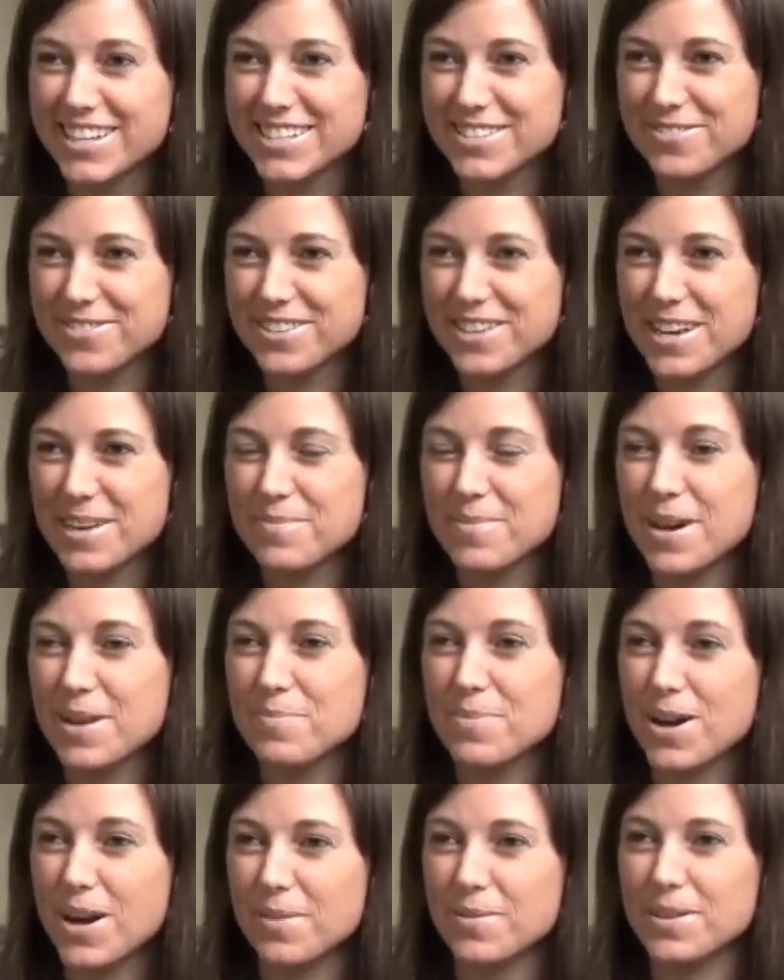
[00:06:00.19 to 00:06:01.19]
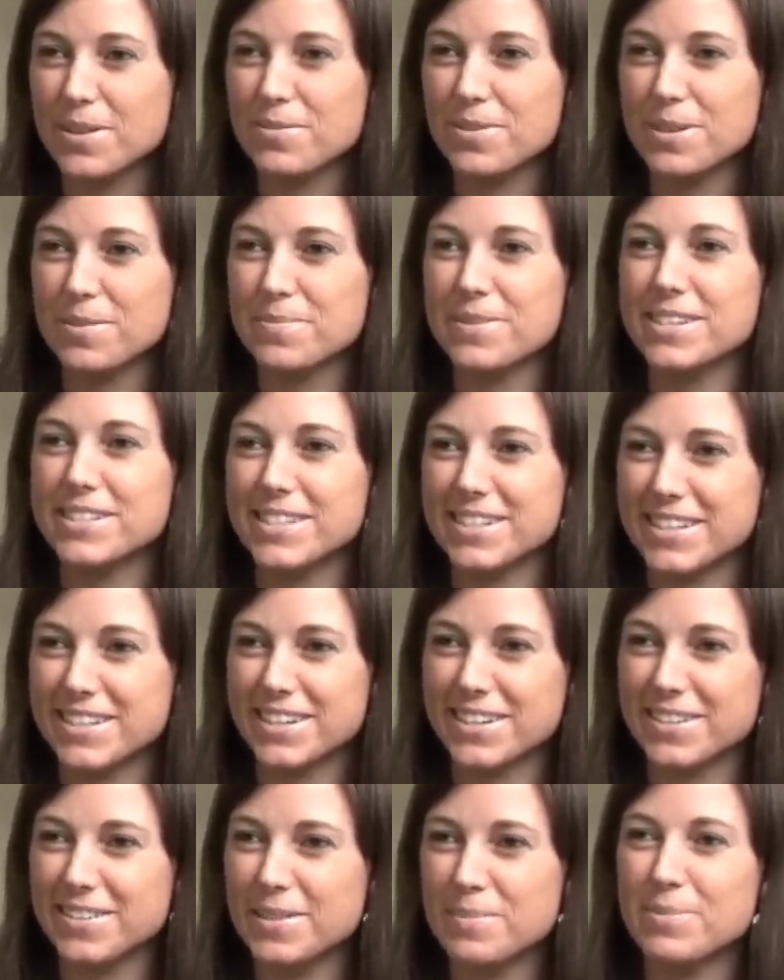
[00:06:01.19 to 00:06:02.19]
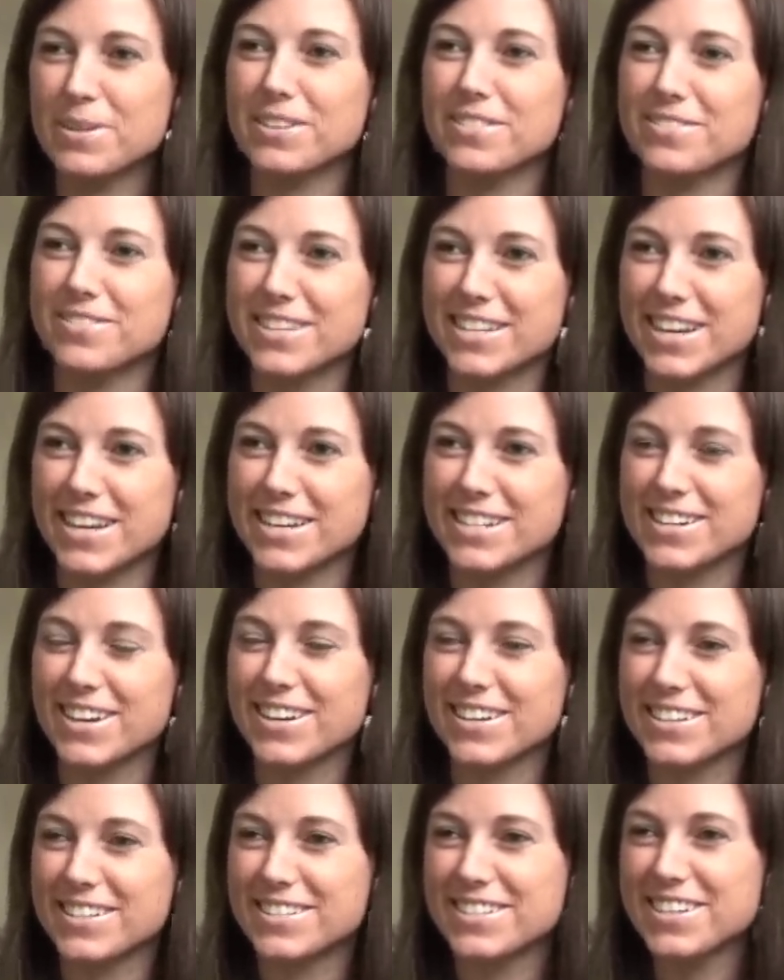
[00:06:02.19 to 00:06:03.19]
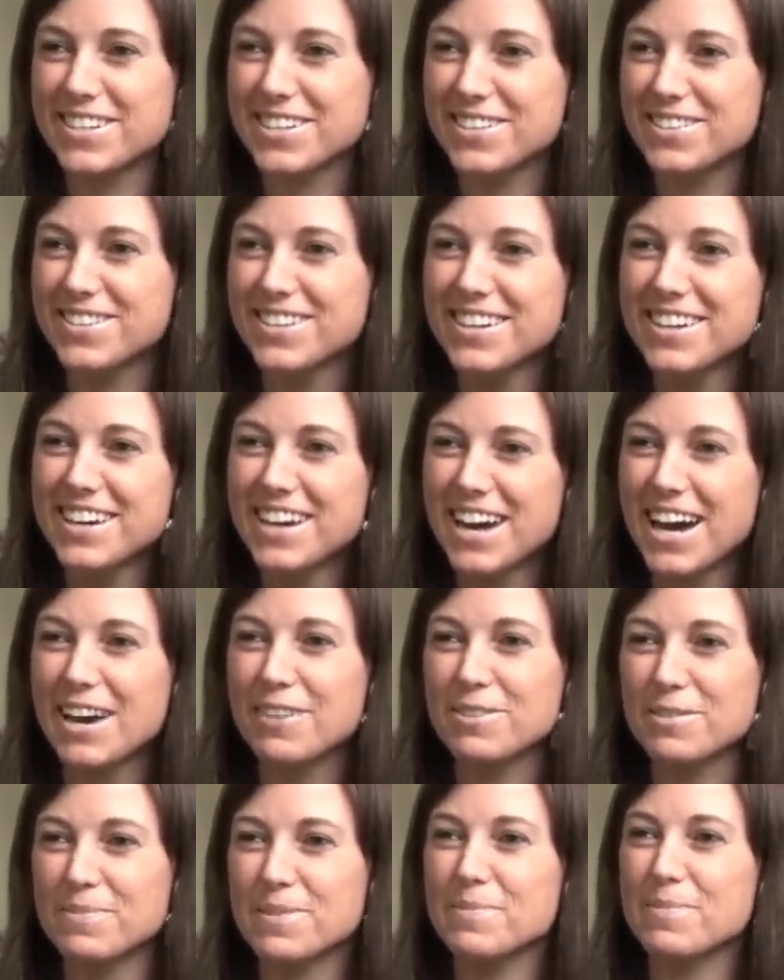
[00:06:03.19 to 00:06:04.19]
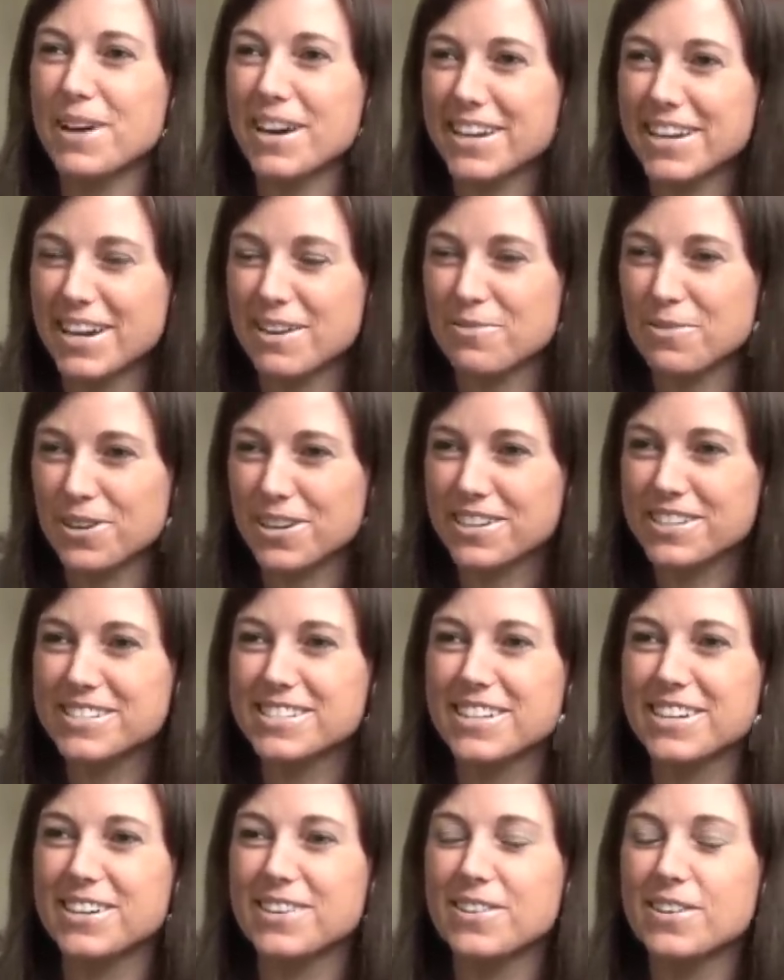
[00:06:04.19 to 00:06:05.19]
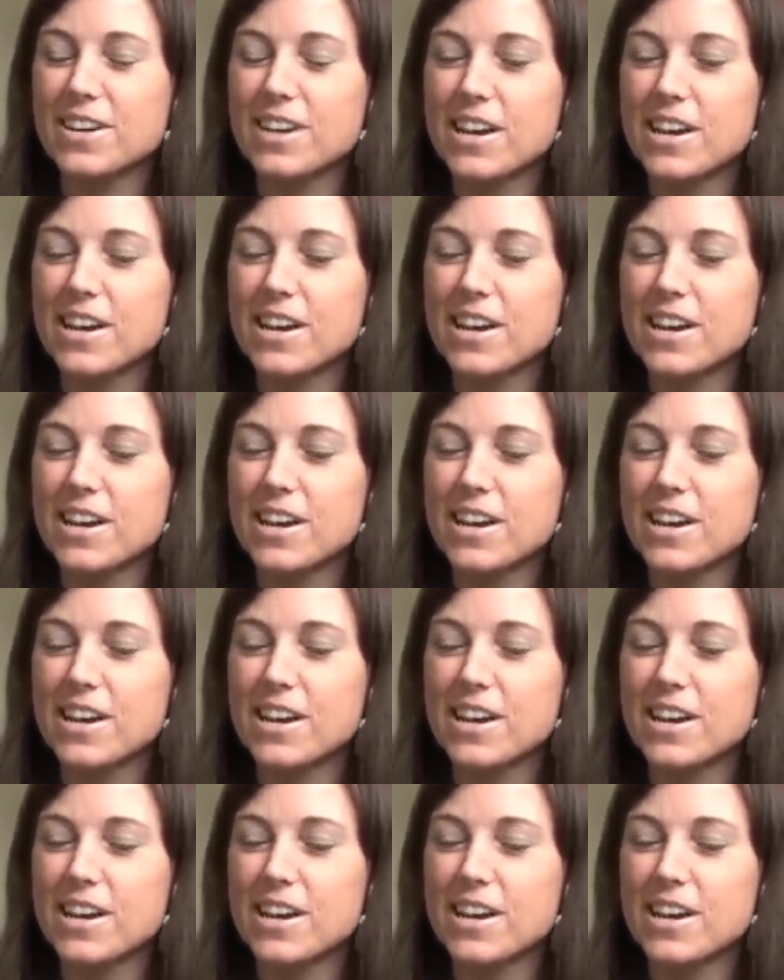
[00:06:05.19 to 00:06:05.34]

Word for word: audience for them, I probably wouldn't be sitting here in the middle of the day talking to you. I would be back at work. So